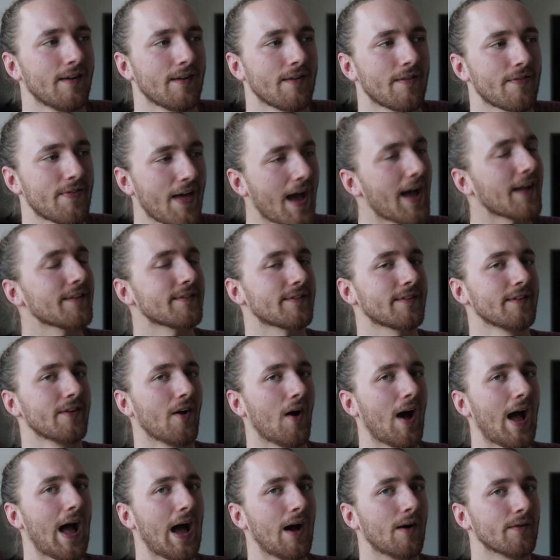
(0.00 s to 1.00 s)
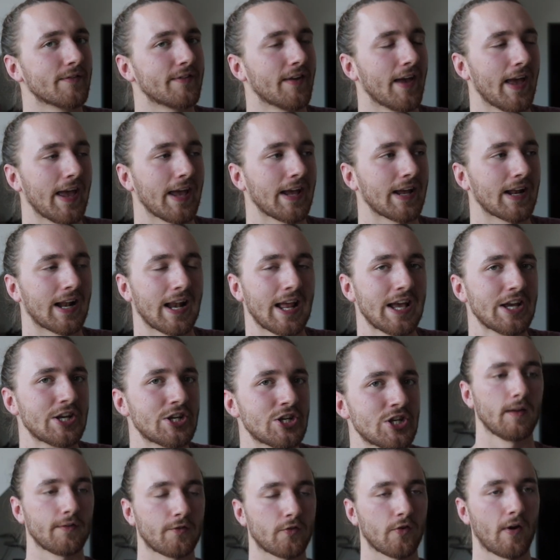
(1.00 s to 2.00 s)
That's not how to
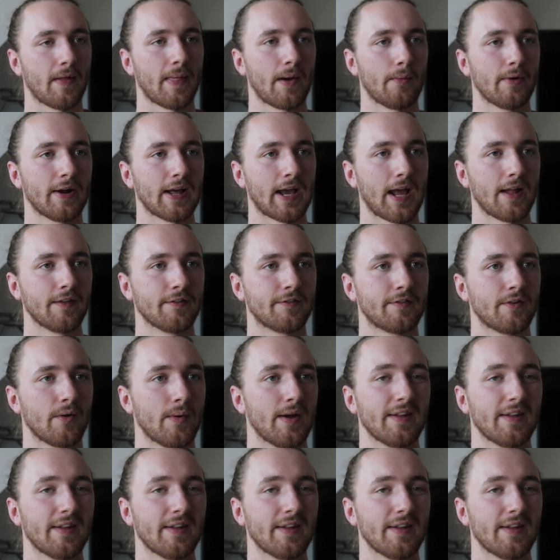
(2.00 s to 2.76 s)
English. Let's try that one again, Stu.